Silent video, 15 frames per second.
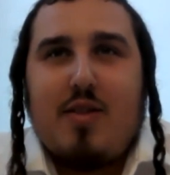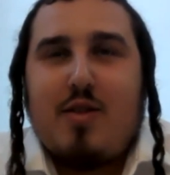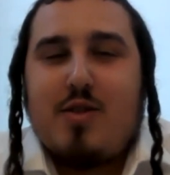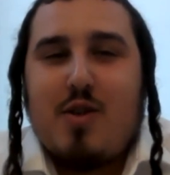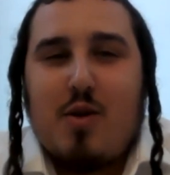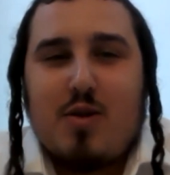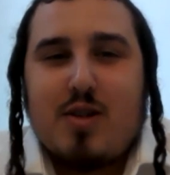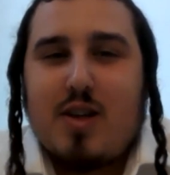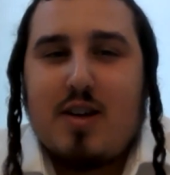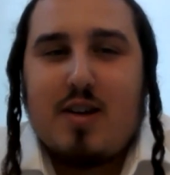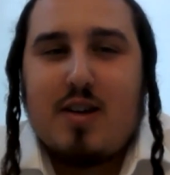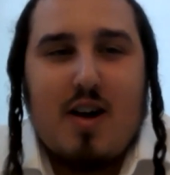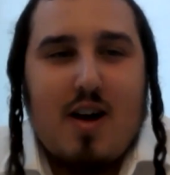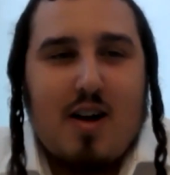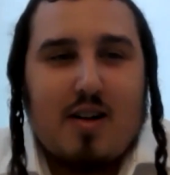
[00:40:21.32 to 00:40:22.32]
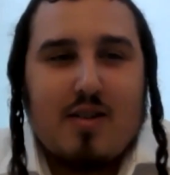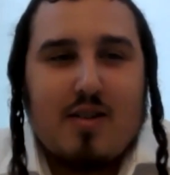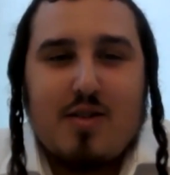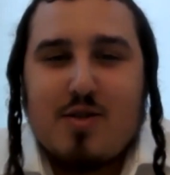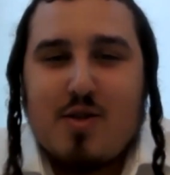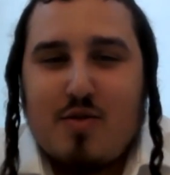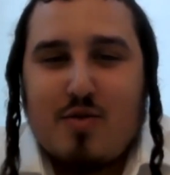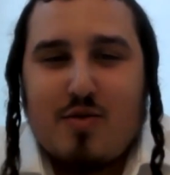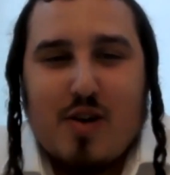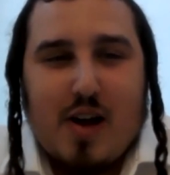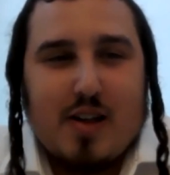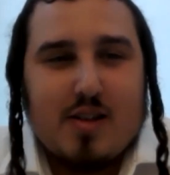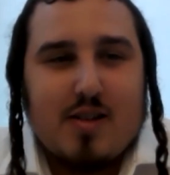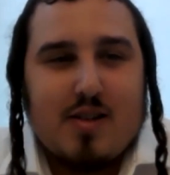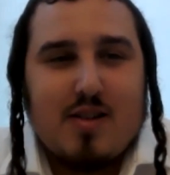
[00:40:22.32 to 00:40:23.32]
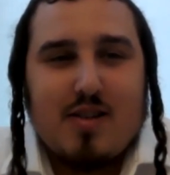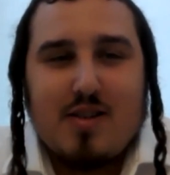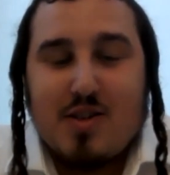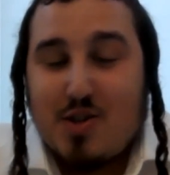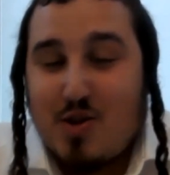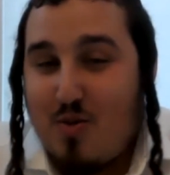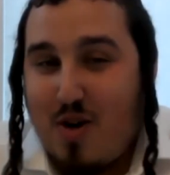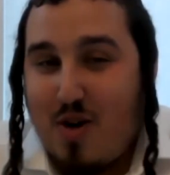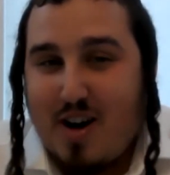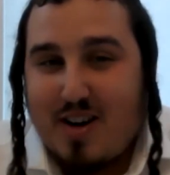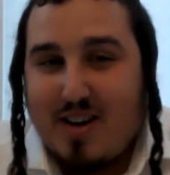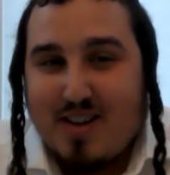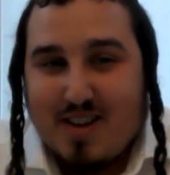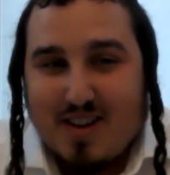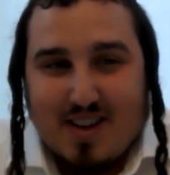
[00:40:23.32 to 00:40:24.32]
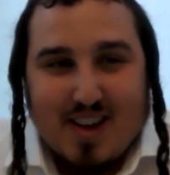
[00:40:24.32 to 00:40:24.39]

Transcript: There's no synagogue. There's no friends. There's no wine.